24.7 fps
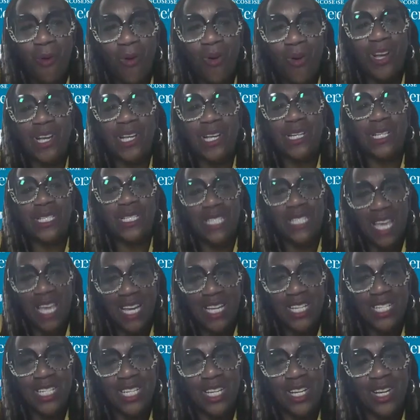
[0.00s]

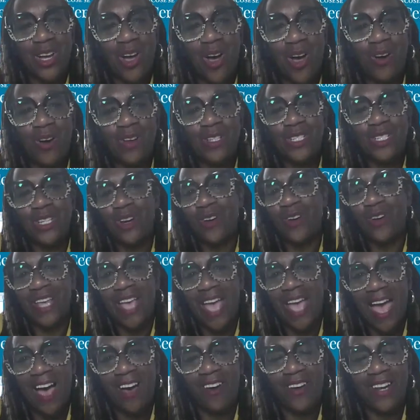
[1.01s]
organization called Journey
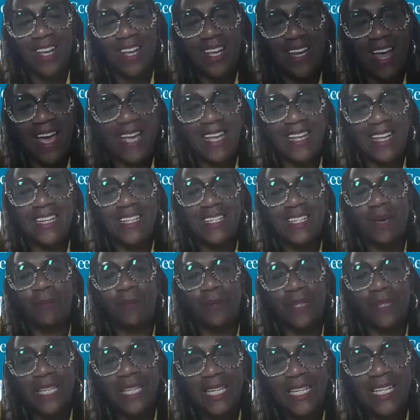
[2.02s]
Out. And I ended
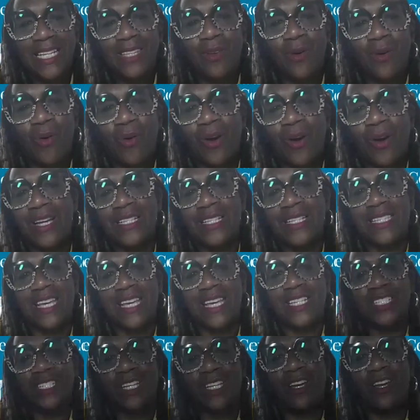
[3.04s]
up leading the
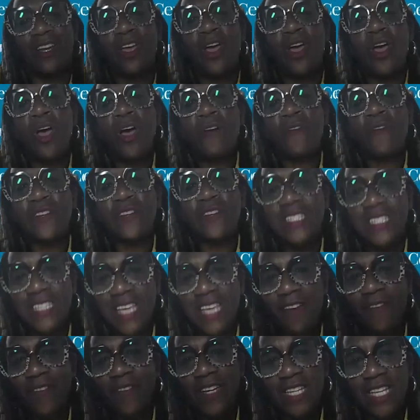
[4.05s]
organization for
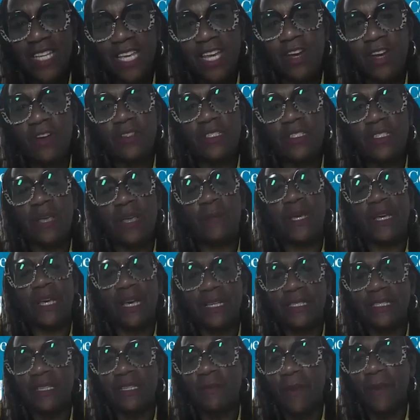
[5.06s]
7 years. And
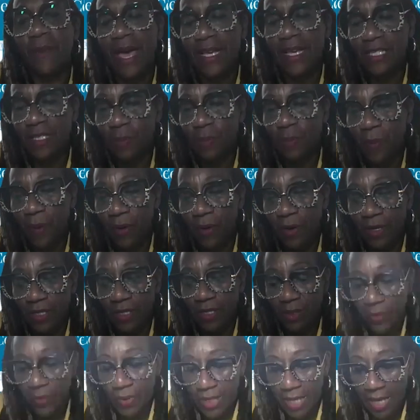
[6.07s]
because of my
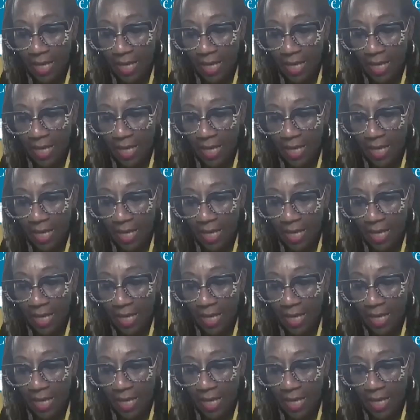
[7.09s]
experience with